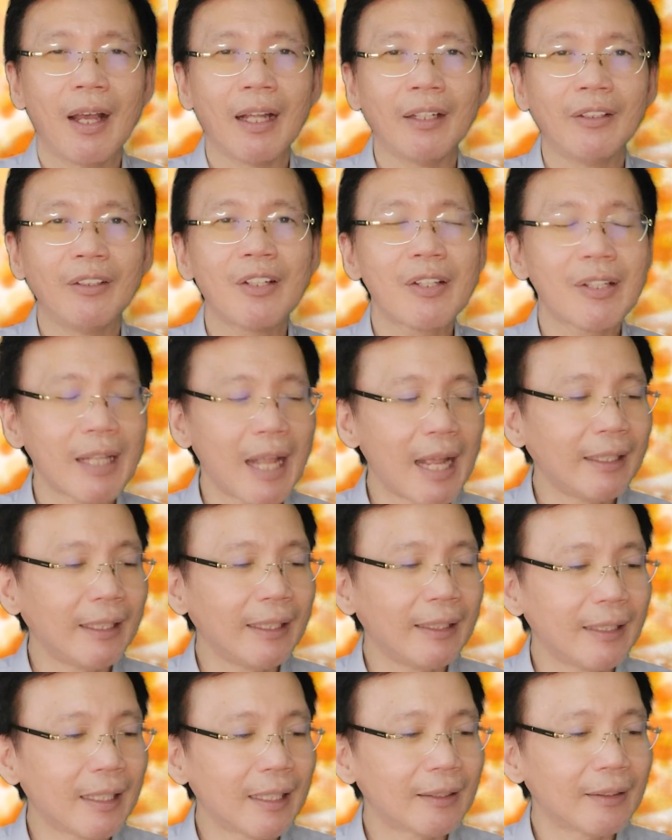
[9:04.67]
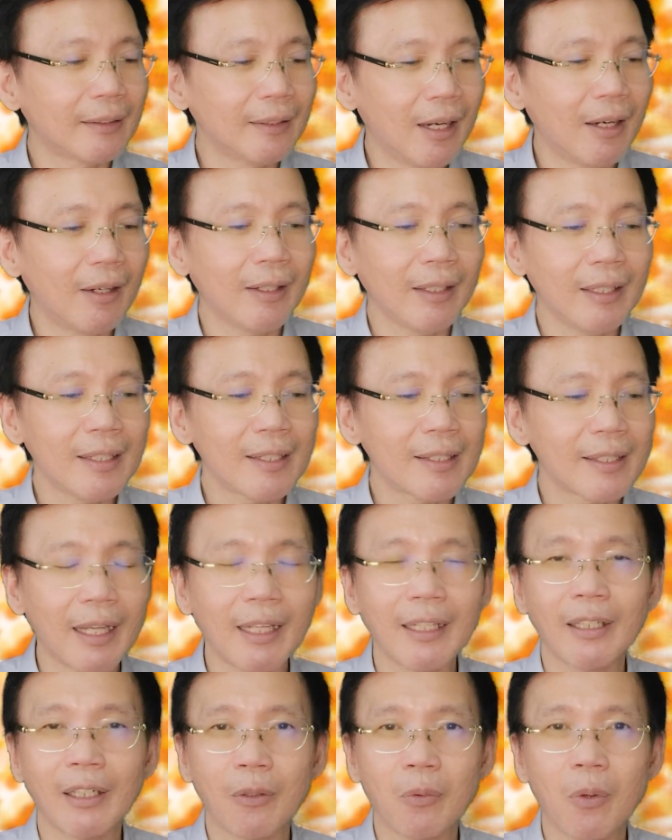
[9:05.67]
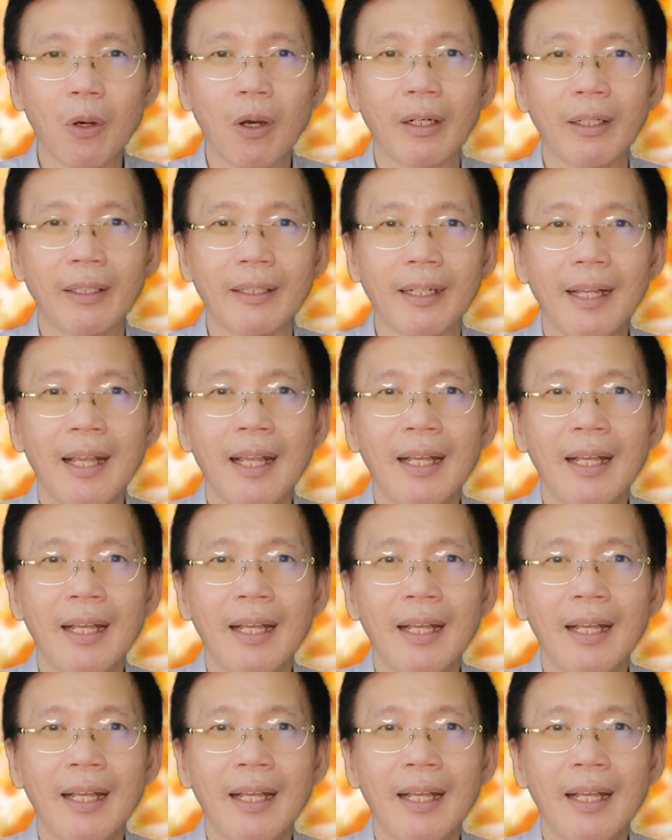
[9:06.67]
Understanding that there is a reward,